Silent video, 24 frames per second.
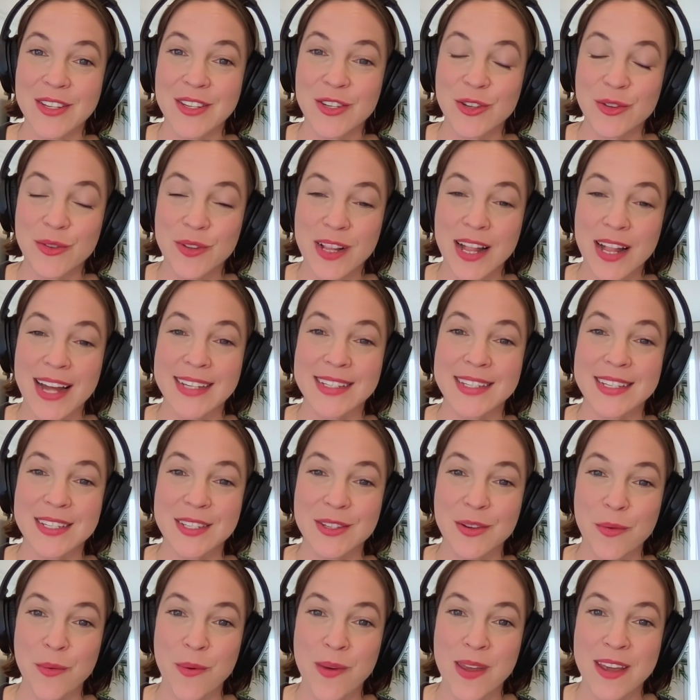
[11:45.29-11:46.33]
2
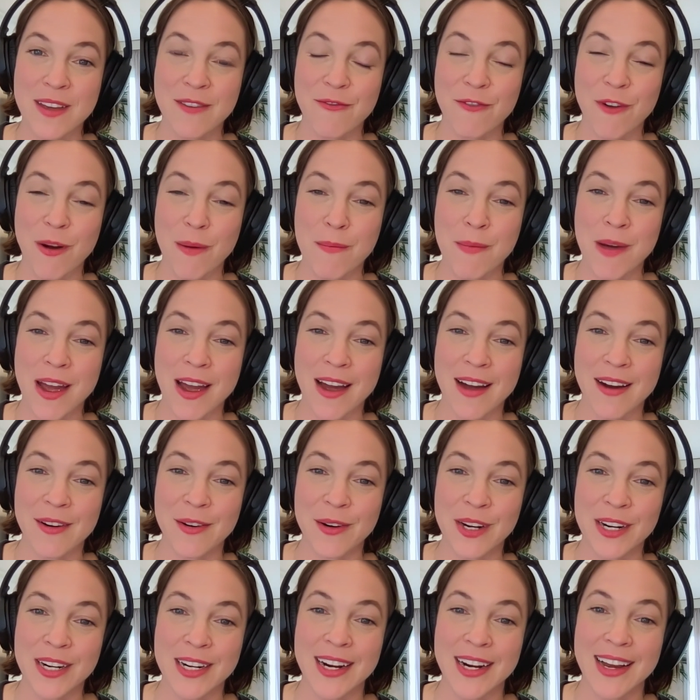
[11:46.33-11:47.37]
classes a week from
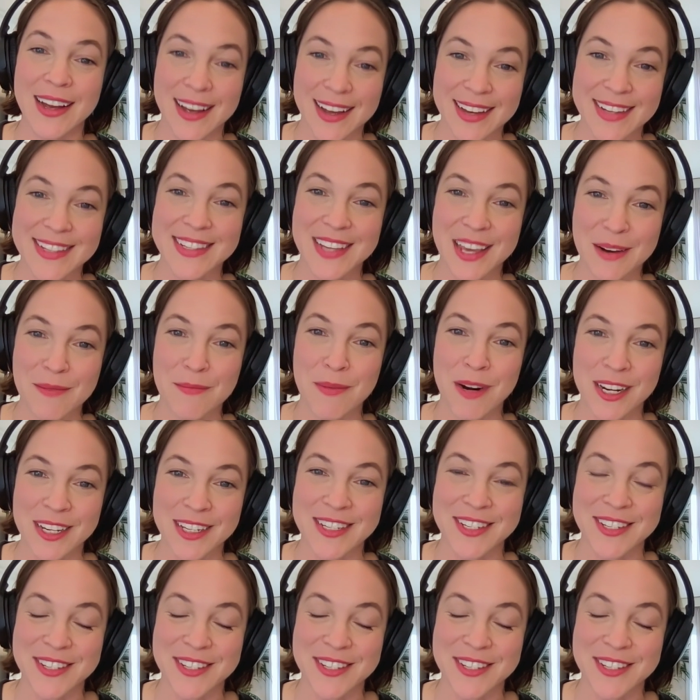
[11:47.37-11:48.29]
our Santa Monica